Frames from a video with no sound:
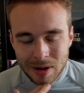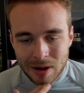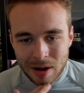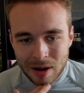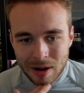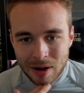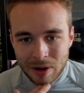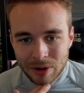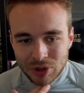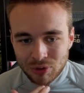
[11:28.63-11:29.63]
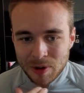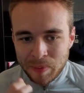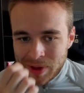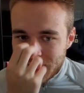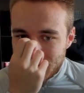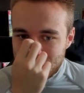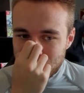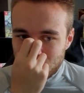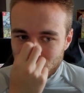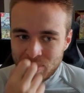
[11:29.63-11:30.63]
Trippier
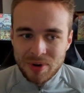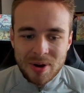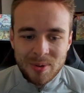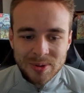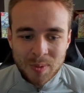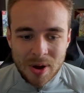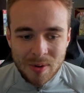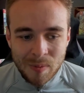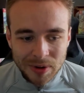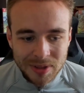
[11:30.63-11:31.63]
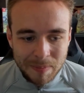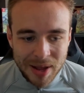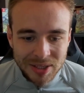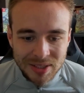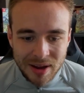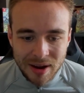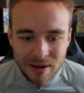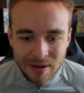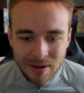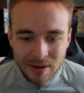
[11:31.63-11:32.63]
and Bruno as well. And what's the bench
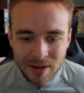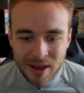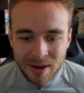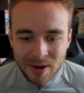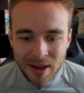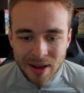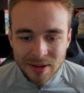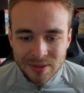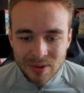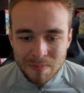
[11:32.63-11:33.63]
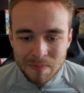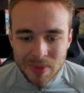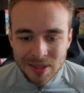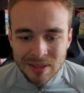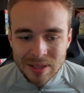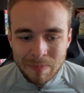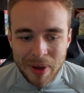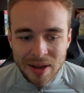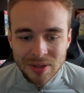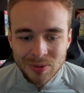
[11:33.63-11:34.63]
saying? Yeah, okay. So this is the
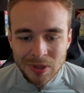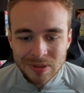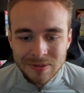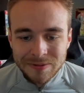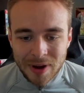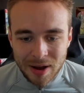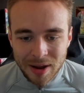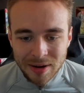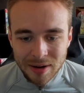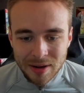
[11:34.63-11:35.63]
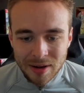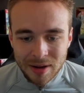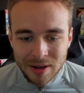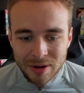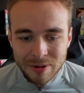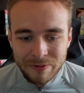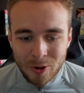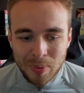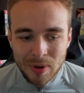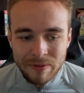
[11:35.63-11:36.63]
bench, which is fine. You got your
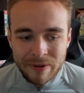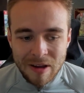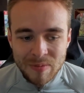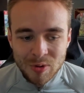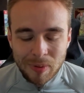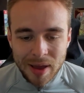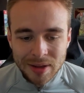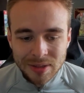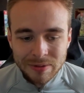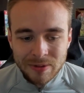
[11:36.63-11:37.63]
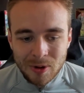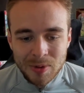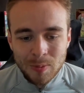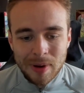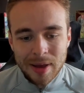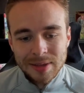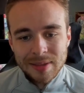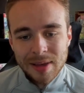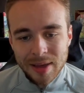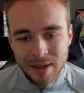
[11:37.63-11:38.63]
4.5 mil players and your 4 mil players
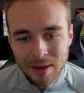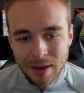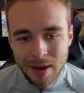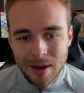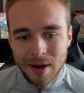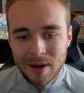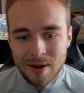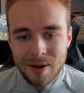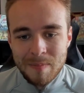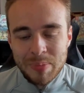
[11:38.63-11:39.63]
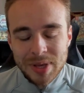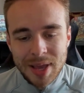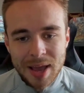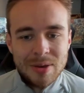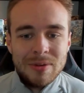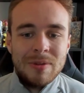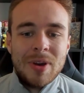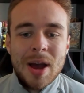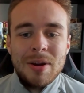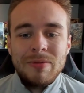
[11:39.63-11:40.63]
there. You've
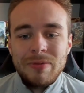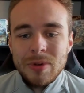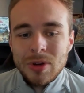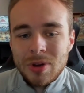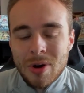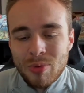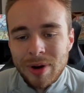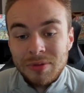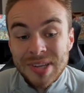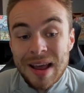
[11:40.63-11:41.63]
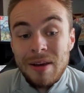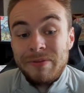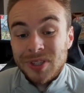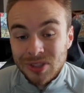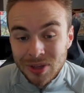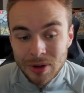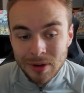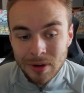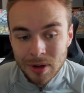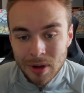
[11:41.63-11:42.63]
kind of got rid of Salah for
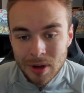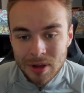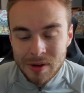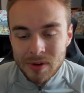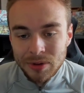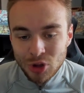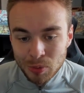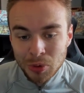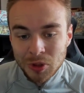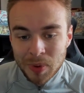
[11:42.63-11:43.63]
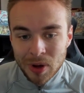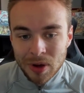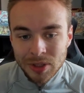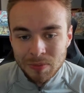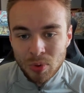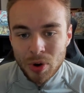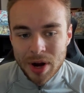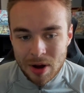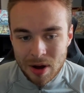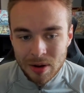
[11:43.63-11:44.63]
Son. You've gone double Spurs. You brought
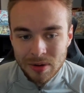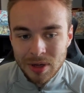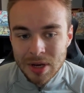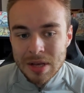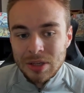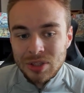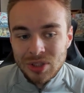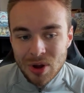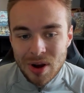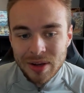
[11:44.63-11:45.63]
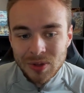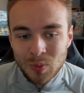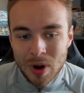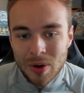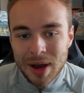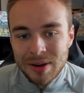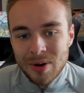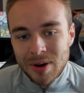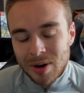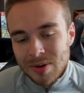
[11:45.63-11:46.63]
in Haaland. Sterling as well. I
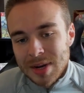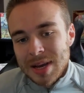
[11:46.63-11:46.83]
don't know.